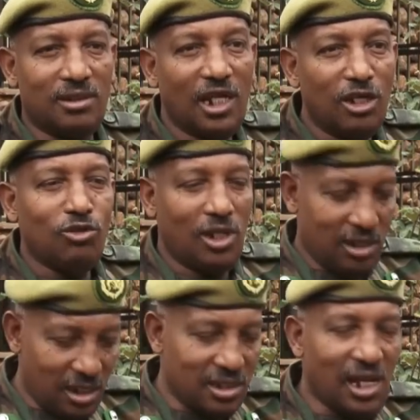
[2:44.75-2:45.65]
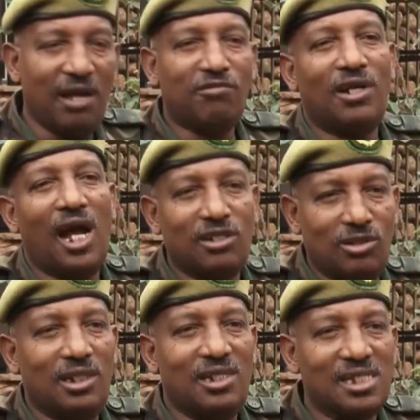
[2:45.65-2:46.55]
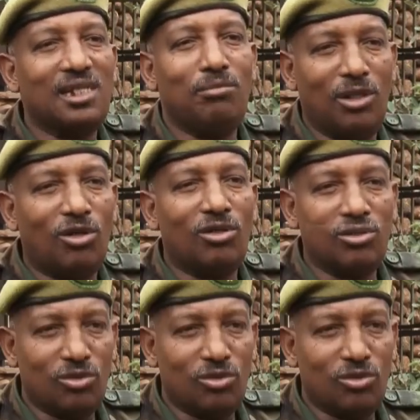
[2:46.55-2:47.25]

tell you that this ivory actually doesn't belong